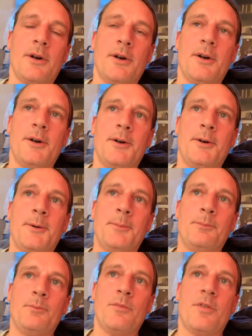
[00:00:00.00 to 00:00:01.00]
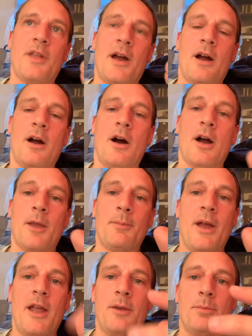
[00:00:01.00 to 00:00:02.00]
that I am
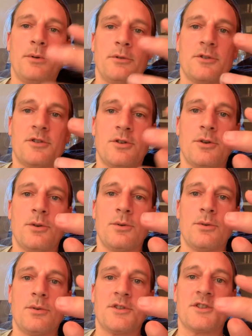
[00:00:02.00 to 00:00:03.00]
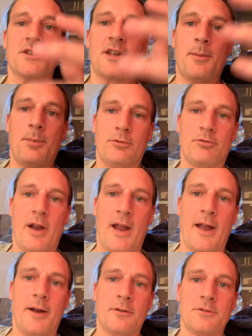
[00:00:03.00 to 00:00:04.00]
able to step
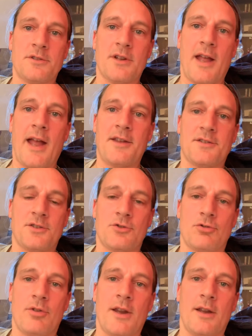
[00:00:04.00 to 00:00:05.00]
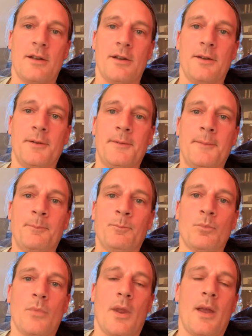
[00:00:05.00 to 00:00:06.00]
around as a trigger
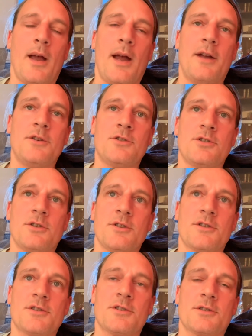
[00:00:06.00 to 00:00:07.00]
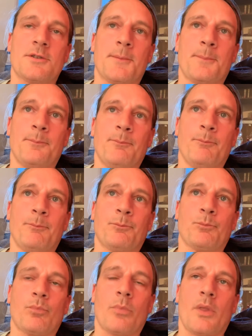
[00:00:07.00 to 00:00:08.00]
and just
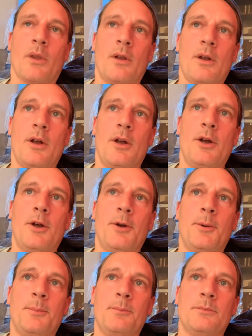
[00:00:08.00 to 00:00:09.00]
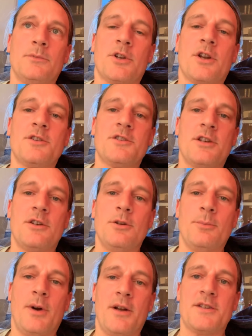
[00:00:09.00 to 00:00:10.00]
continue
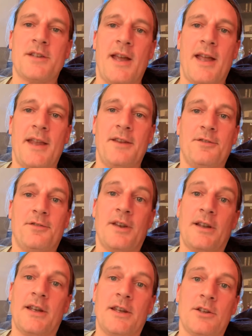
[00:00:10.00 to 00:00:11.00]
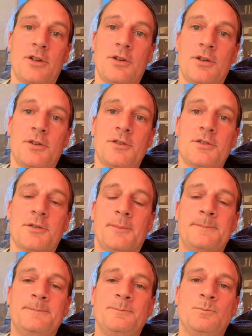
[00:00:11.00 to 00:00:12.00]
my day feeling good.
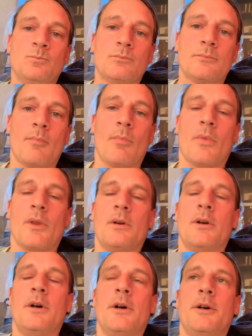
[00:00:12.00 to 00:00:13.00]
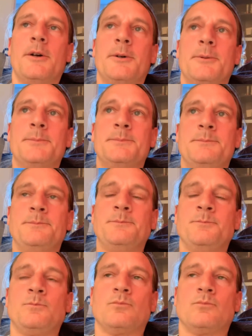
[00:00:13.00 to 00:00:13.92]
And